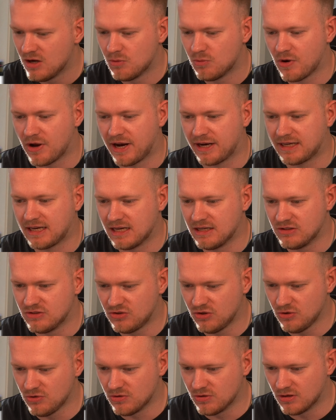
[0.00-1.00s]
what I can
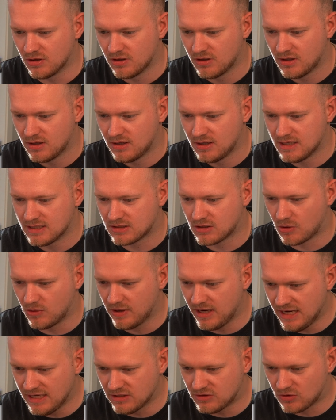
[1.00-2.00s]
do is go
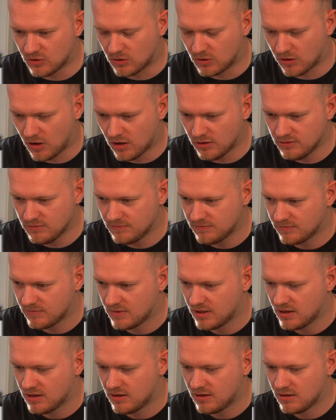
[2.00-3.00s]
into Claude
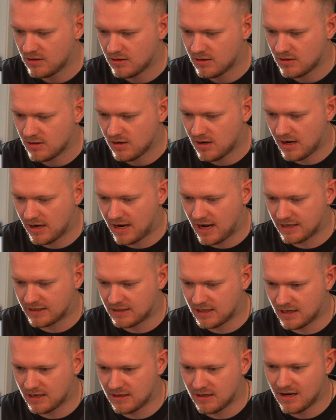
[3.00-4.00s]
and I
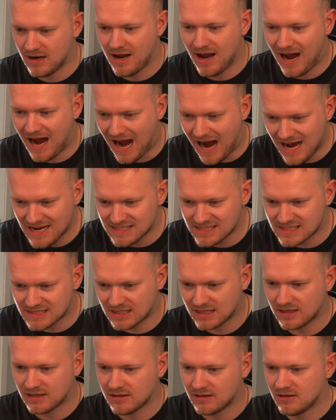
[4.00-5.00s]
can
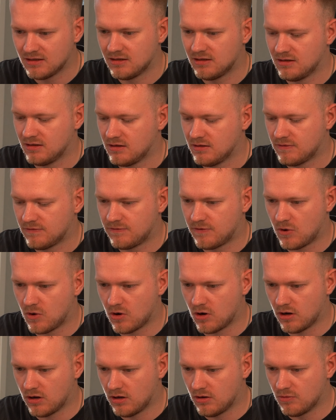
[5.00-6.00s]
ask
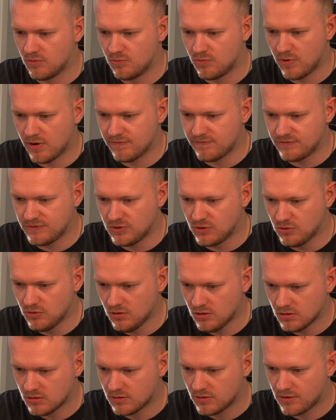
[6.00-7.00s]
for
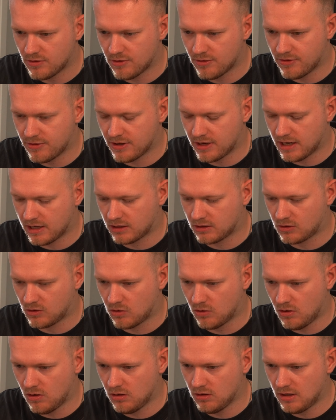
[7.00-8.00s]
review the
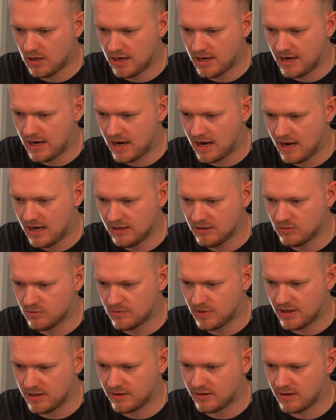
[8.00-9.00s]
call I had
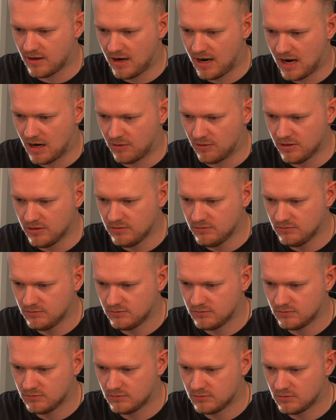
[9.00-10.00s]
with Aaron
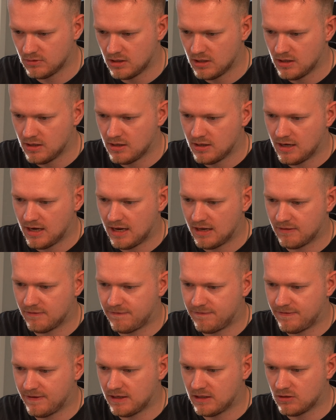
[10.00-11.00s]
and
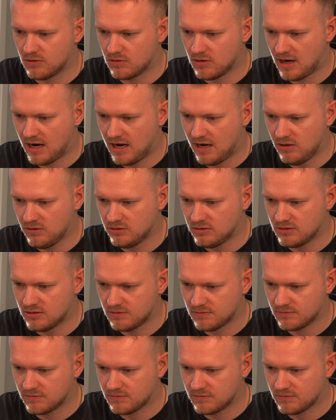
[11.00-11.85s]
figure out